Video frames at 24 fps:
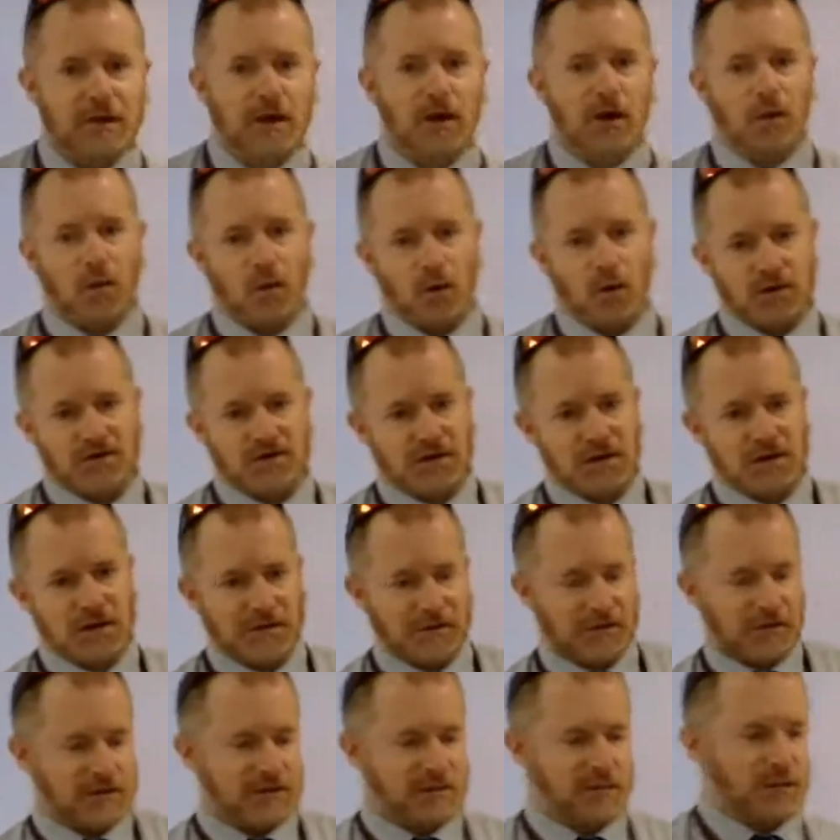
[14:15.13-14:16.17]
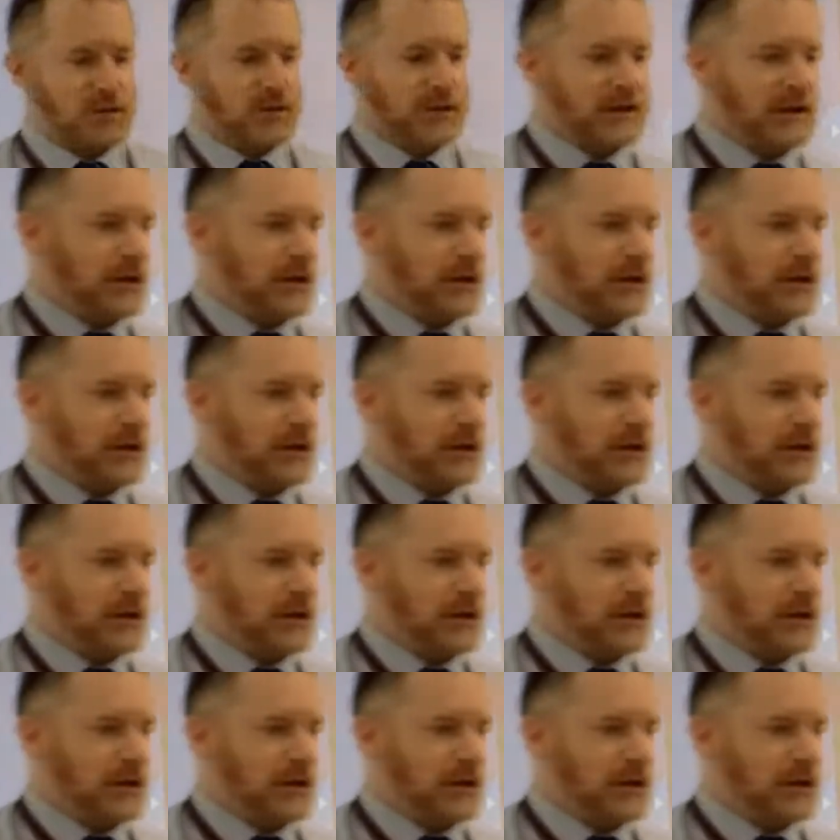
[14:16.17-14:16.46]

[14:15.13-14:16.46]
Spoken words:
What is the difference between those